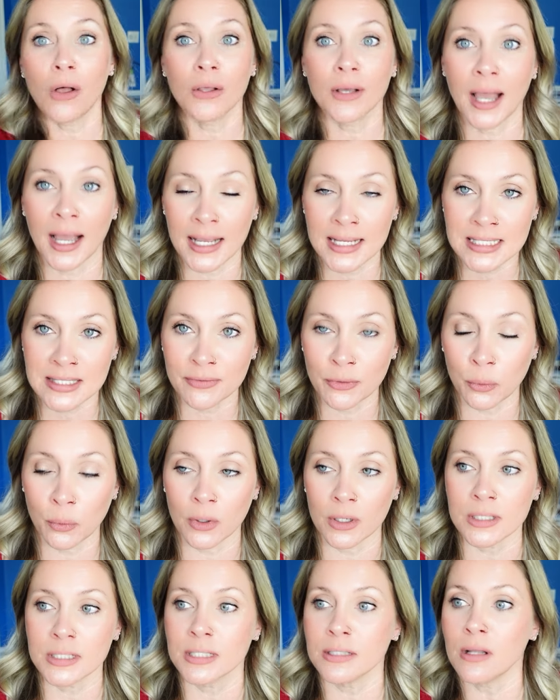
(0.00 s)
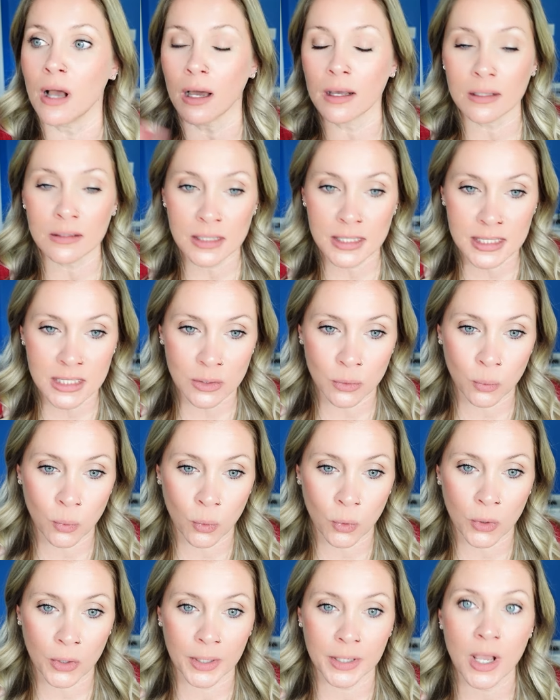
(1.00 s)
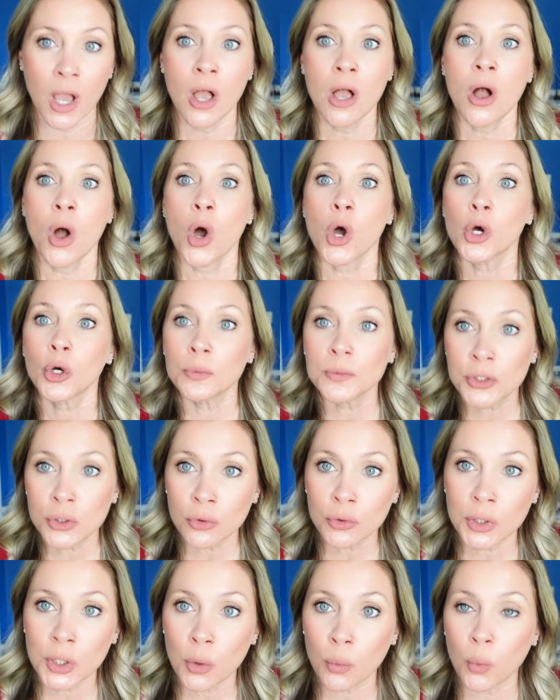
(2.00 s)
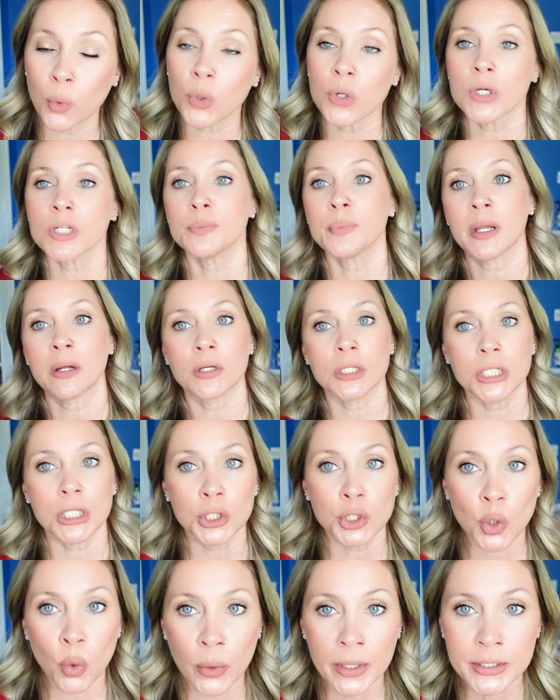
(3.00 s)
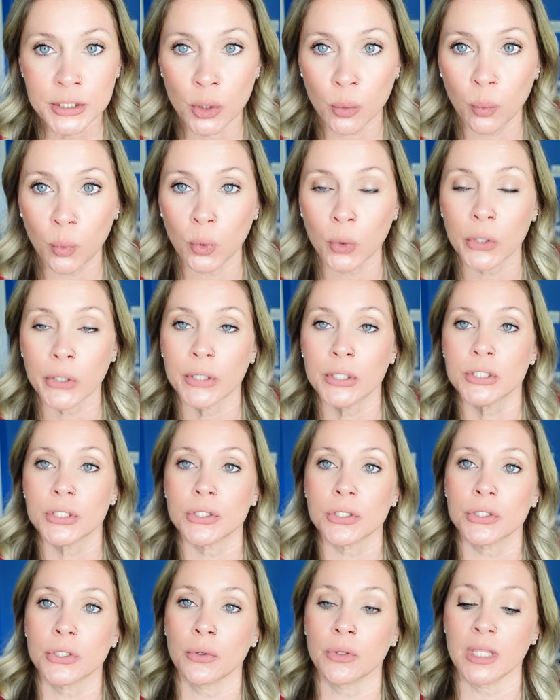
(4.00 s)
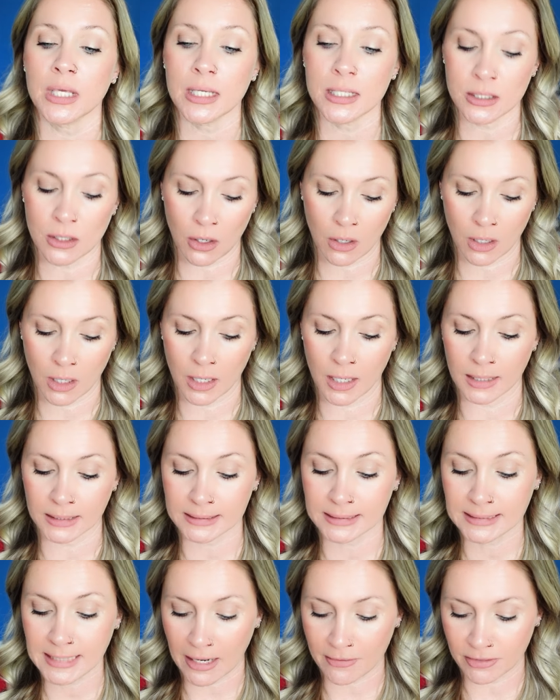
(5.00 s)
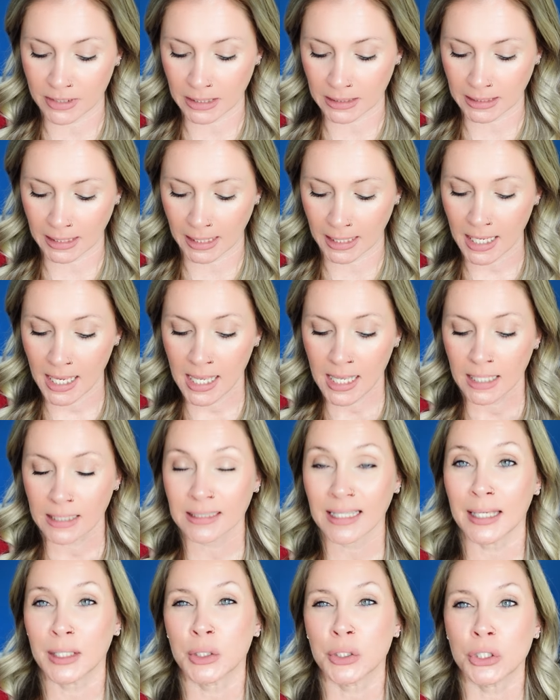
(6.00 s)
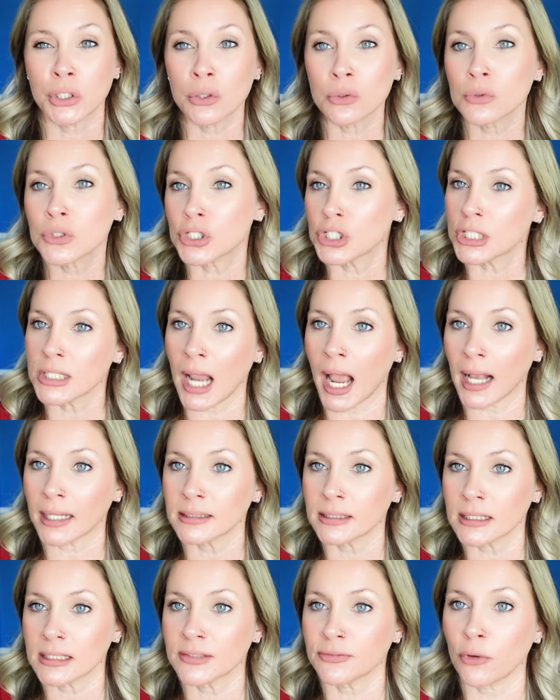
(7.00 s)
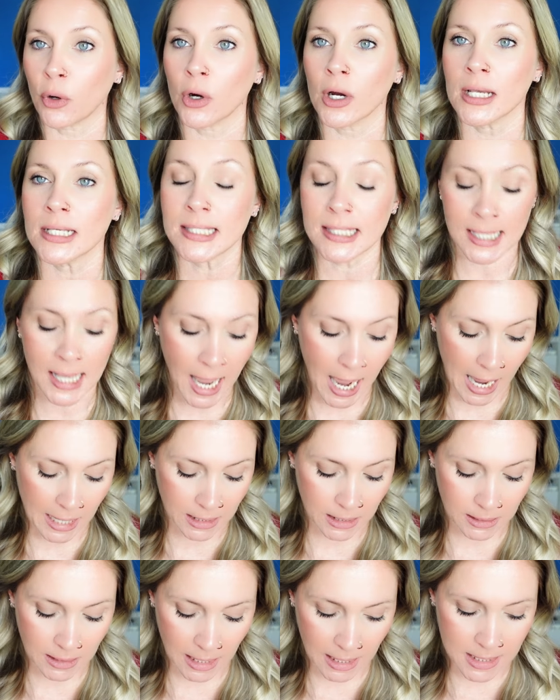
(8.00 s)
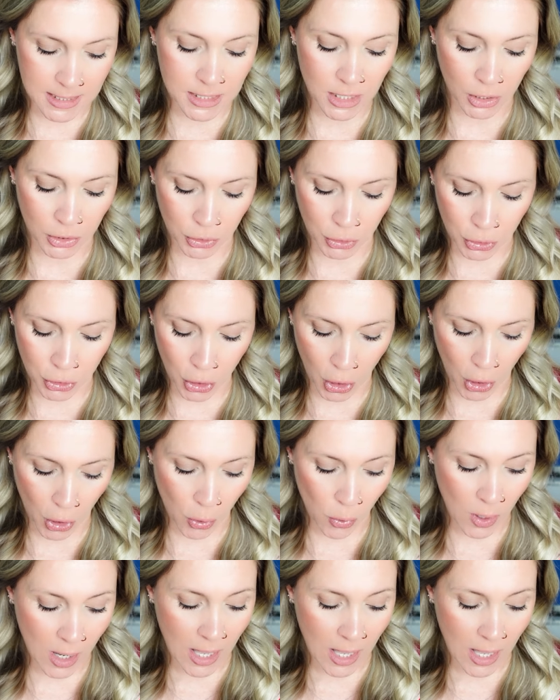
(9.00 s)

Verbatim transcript: All kinds of awards, Nautilus Award, homeschooling awards, parenting choice awards. So these are definitely like huge stacked as far as the accolades go.